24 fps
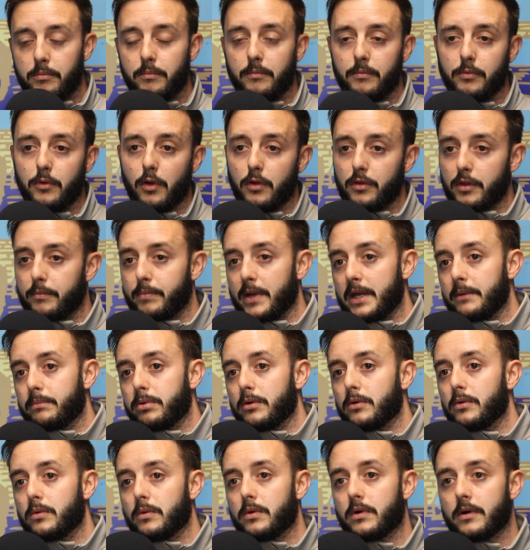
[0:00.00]
not the
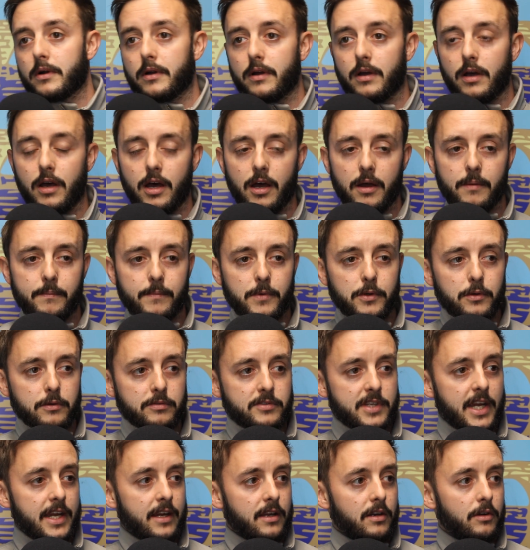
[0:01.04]
people who have
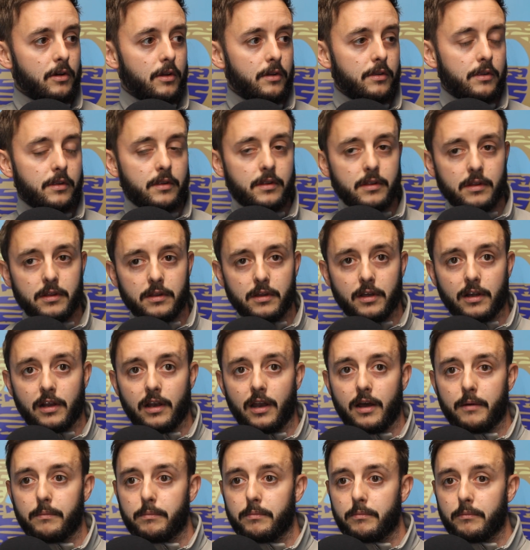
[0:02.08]
taken on the
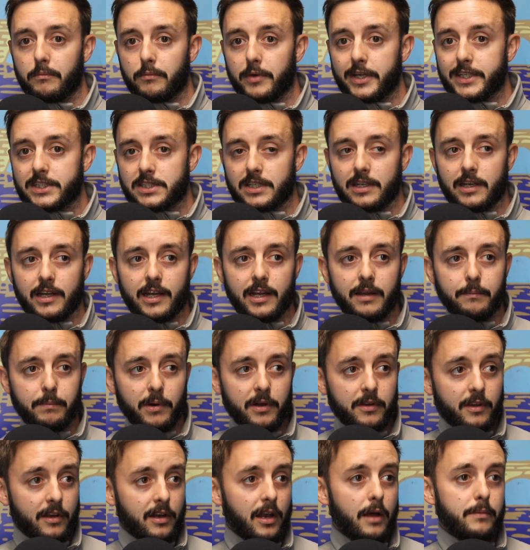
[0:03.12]
club recently,
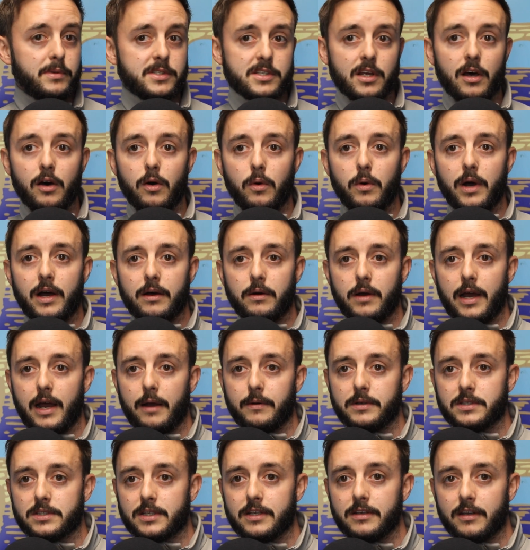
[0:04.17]
but the club as a whole, how
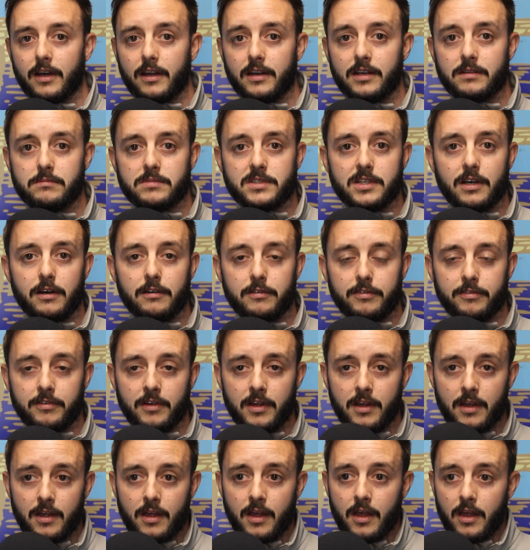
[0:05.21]
it's conducted itself
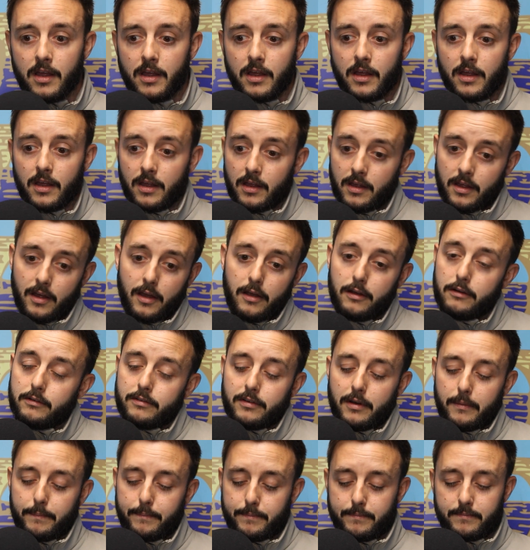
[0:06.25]
over
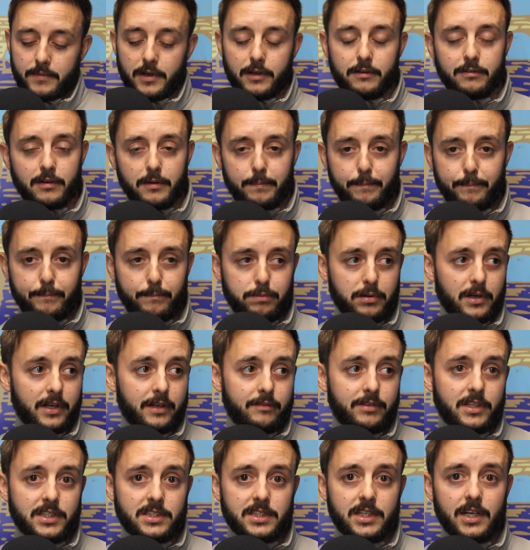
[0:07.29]
the
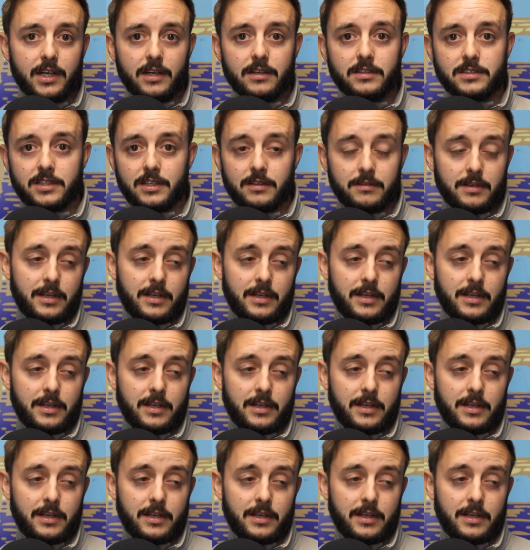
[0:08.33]
previous years.